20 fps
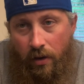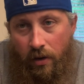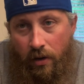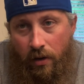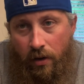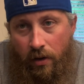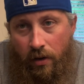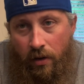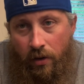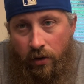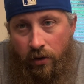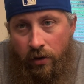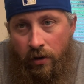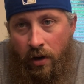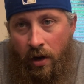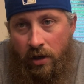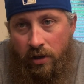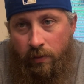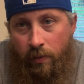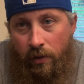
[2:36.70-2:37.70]
you're
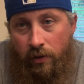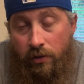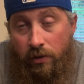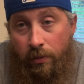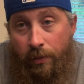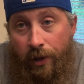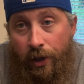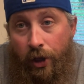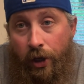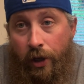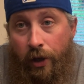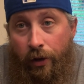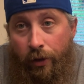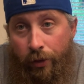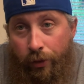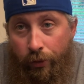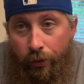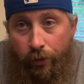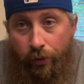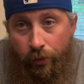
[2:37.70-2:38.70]
not supposed to be looking
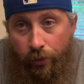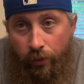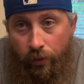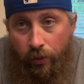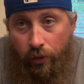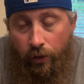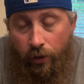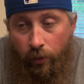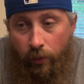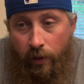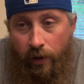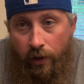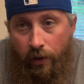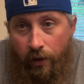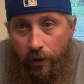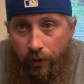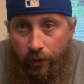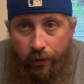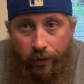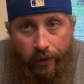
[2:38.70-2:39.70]
through the
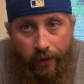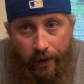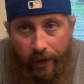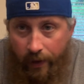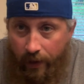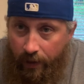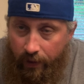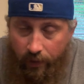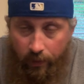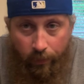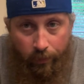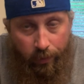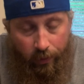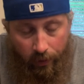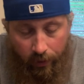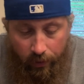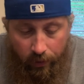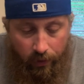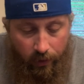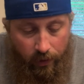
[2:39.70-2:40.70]
window, and I
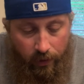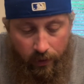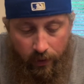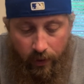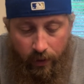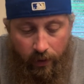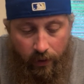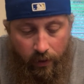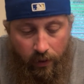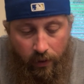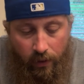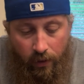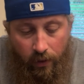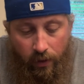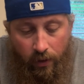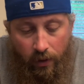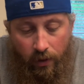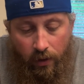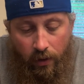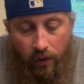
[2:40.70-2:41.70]
completely get that.
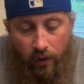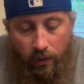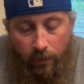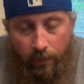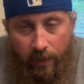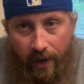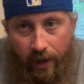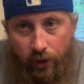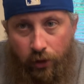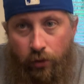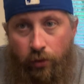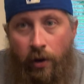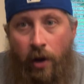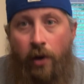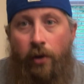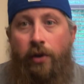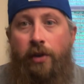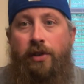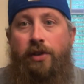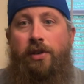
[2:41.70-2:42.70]
But I do
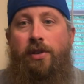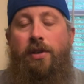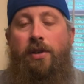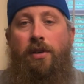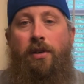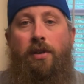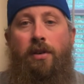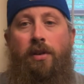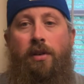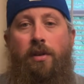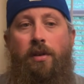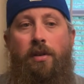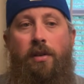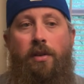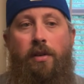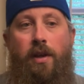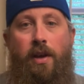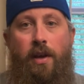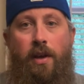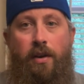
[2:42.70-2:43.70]
notice
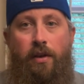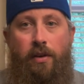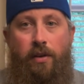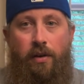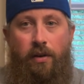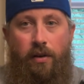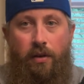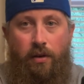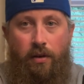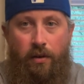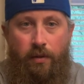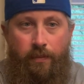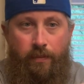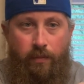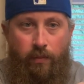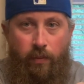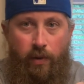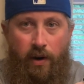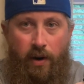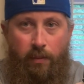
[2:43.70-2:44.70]
that
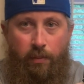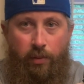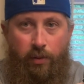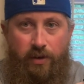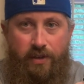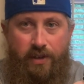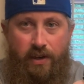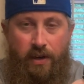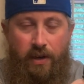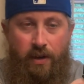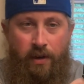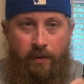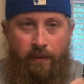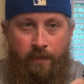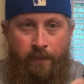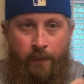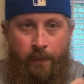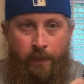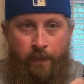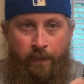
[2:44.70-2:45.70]
when I'm presenting,
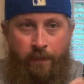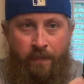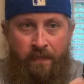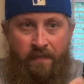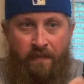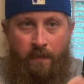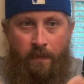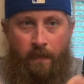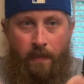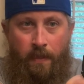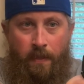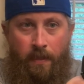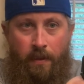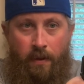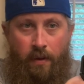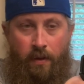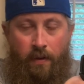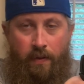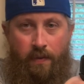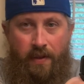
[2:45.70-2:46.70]

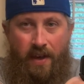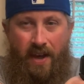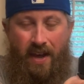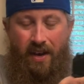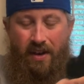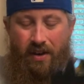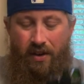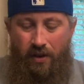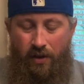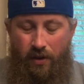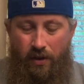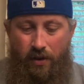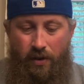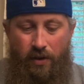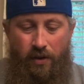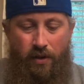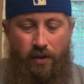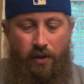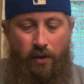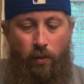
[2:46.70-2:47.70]
that
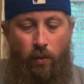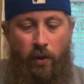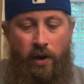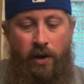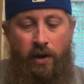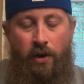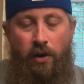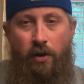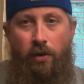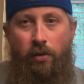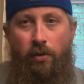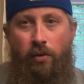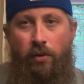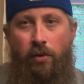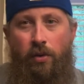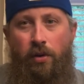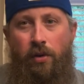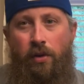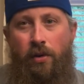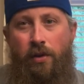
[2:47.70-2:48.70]
the window,
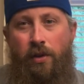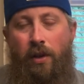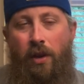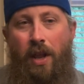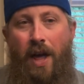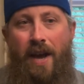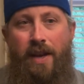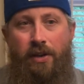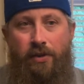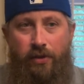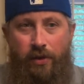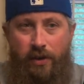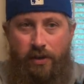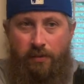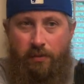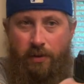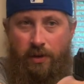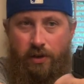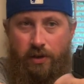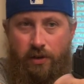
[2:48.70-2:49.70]
the light
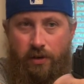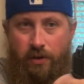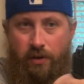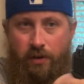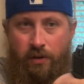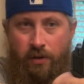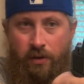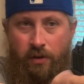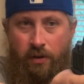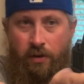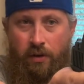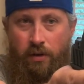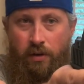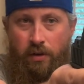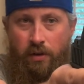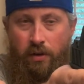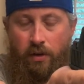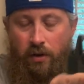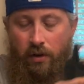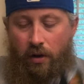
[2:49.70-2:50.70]
transmission
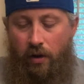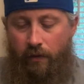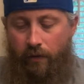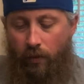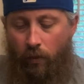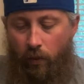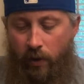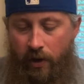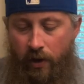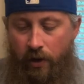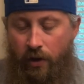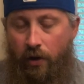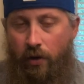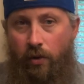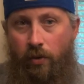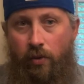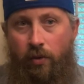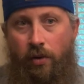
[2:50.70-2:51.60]
of the window,